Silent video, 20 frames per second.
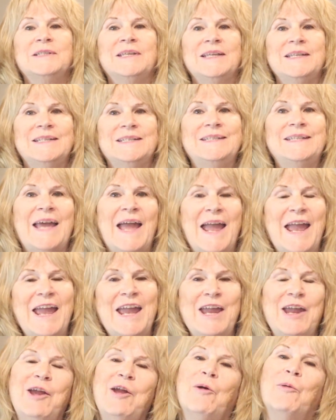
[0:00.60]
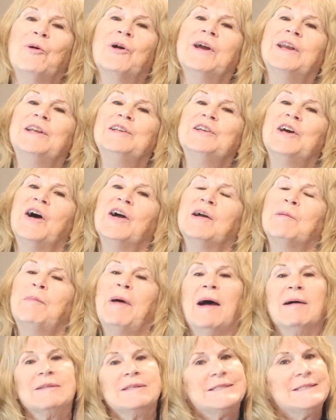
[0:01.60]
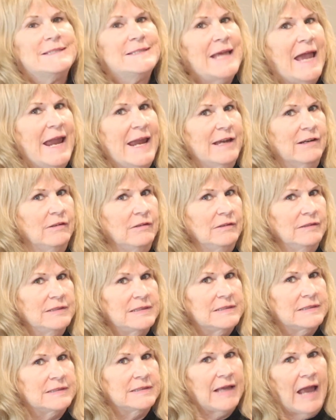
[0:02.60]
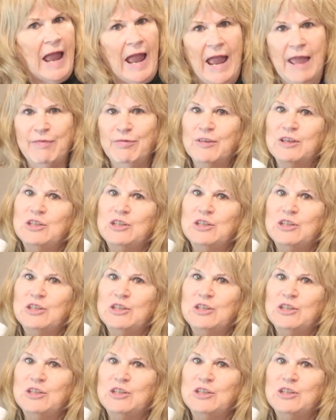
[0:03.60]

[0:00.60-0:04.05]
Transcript: today we're going to talk about Zales and